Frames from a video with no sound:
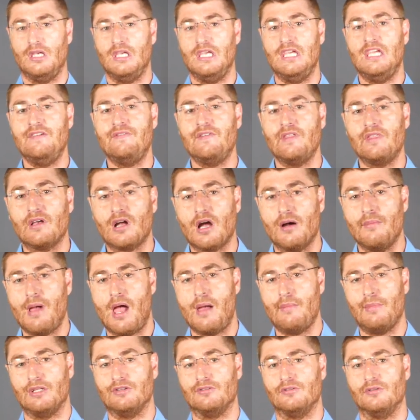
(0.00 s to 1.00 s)
Even the
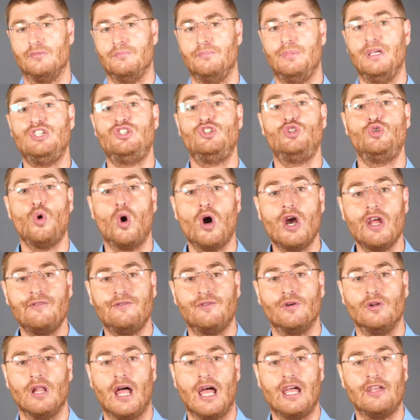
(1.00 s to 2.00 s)
commandment, be
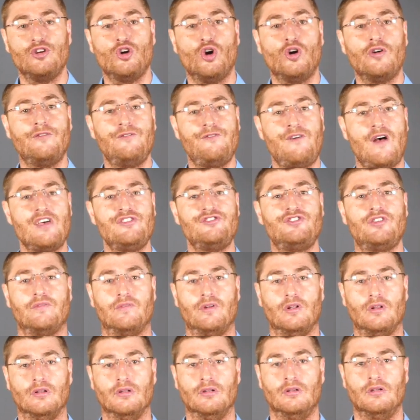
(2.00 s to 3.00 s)
joyful at your
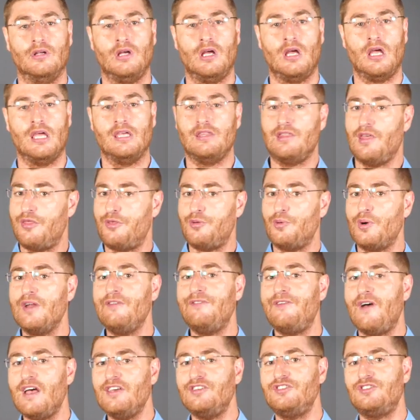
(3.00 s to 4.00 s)
festival. And the three
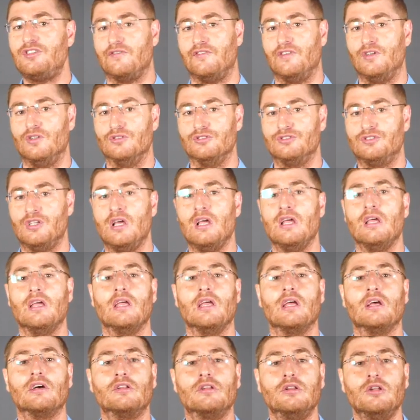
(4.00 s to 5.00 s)
festivals
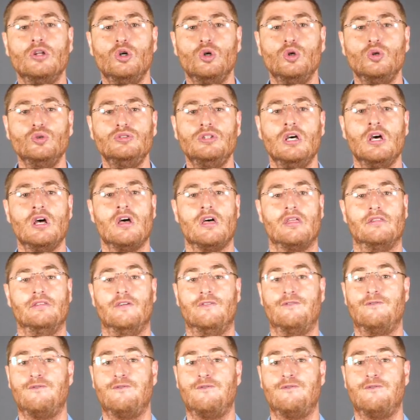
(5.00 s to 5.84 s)
include the